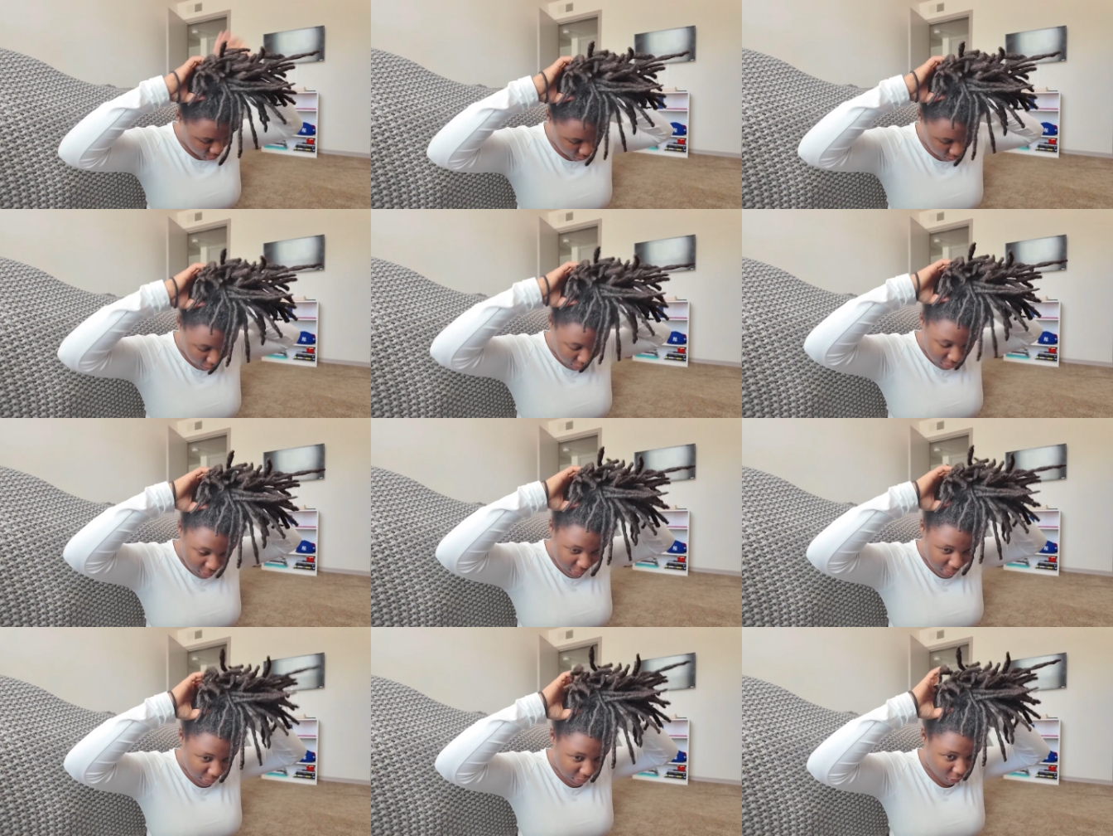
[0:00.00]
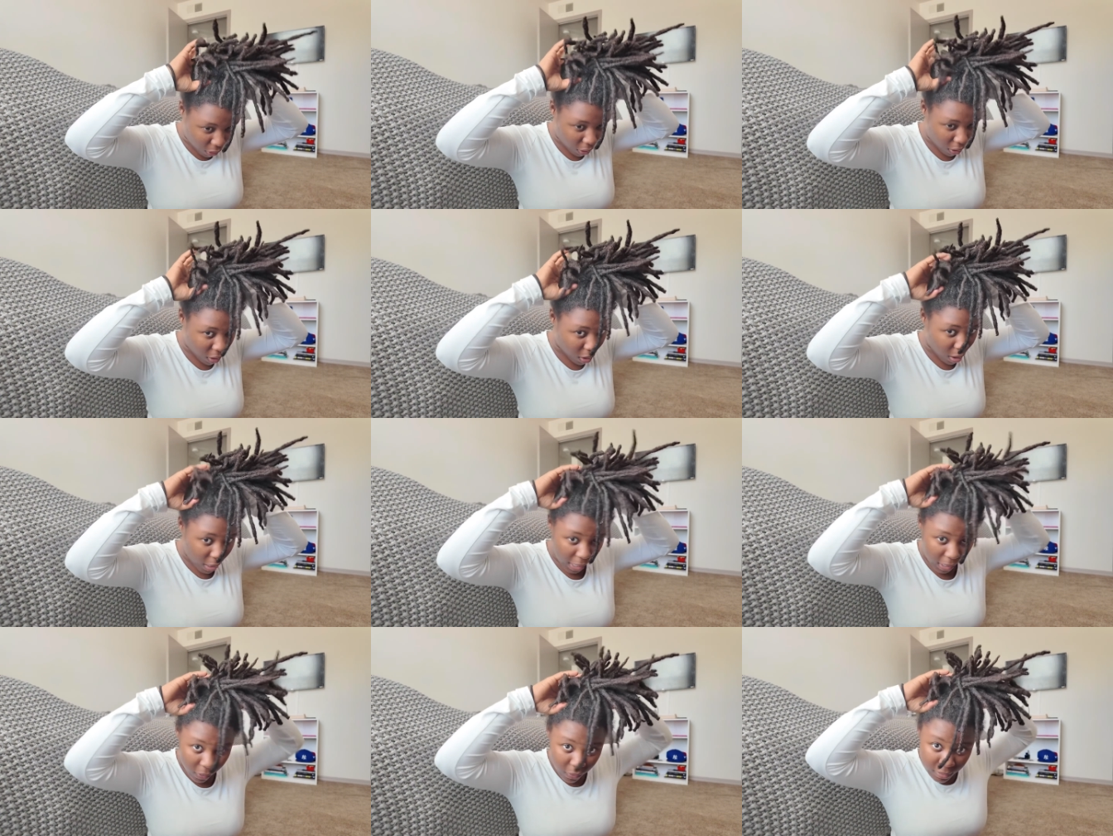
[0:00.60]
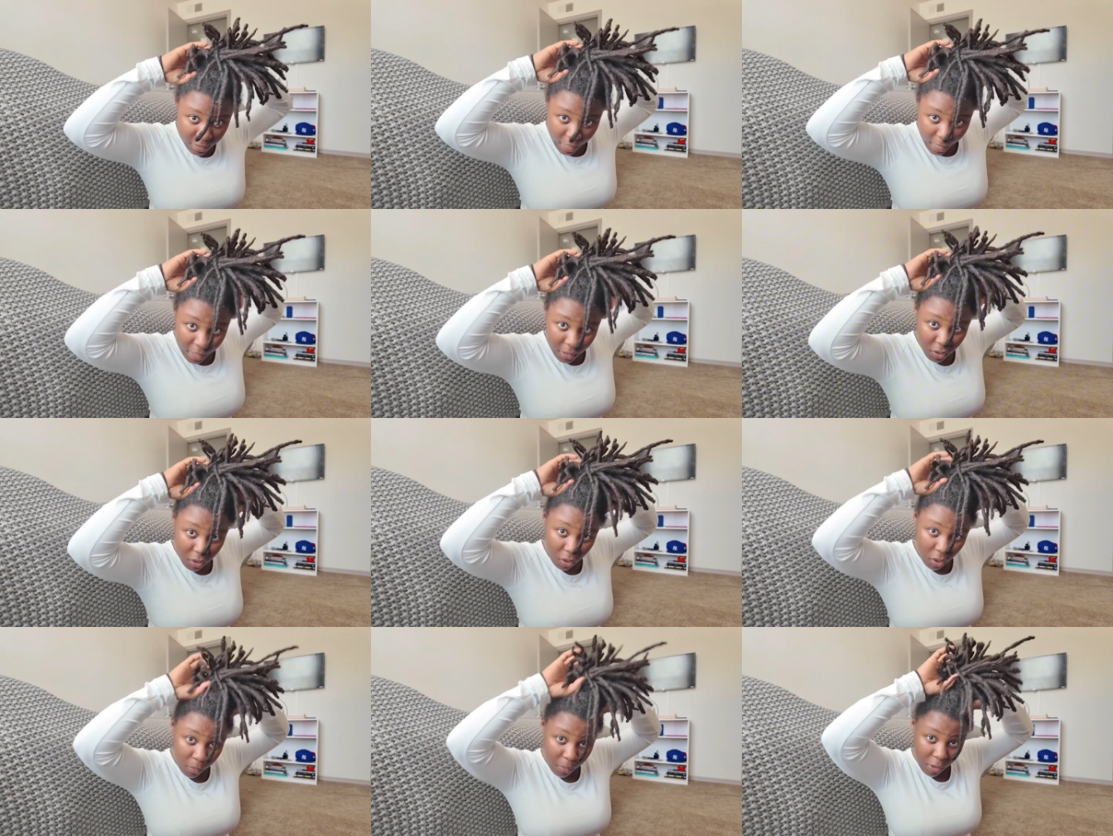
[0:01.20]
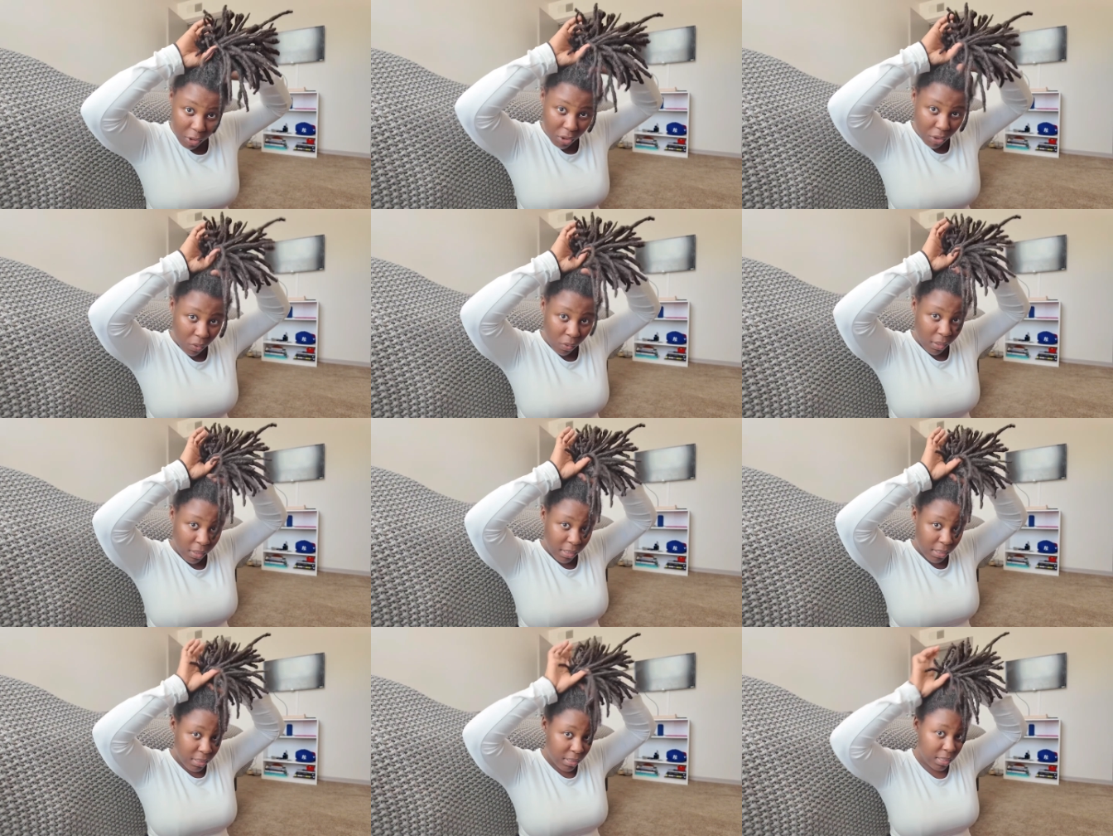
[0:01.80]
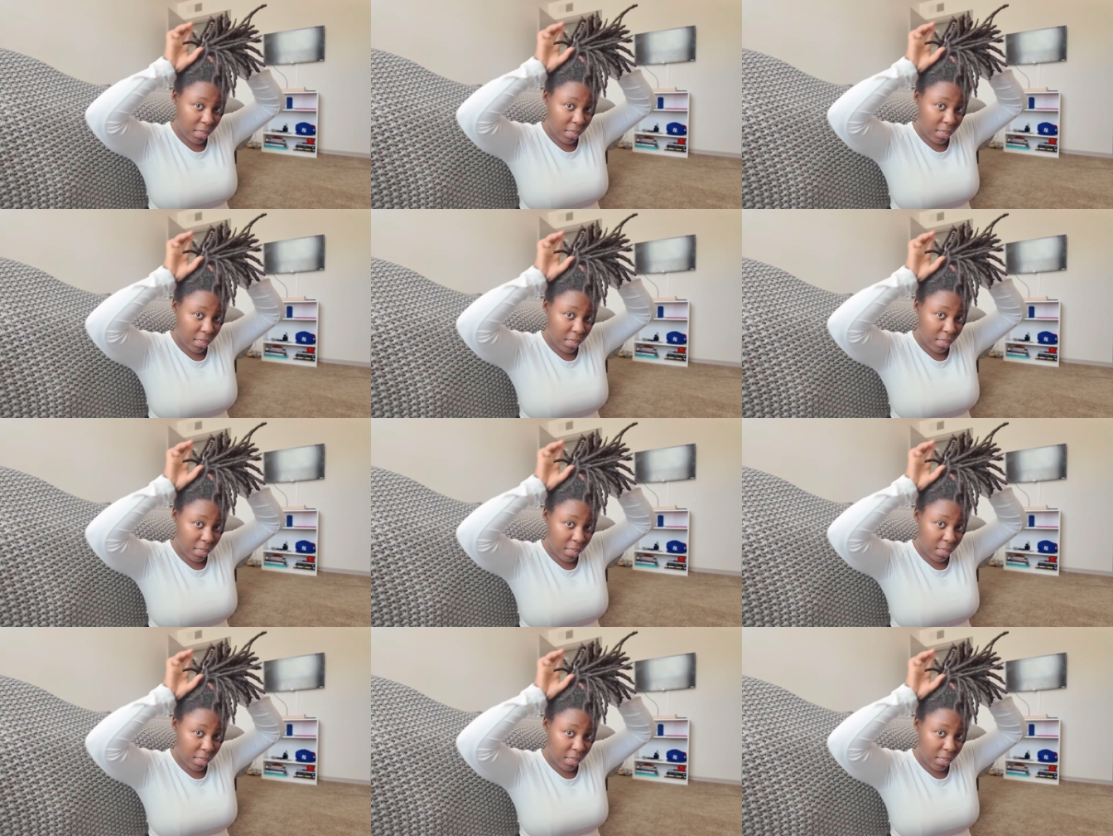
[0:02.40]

this is, your uh, hair is actually going to be showing this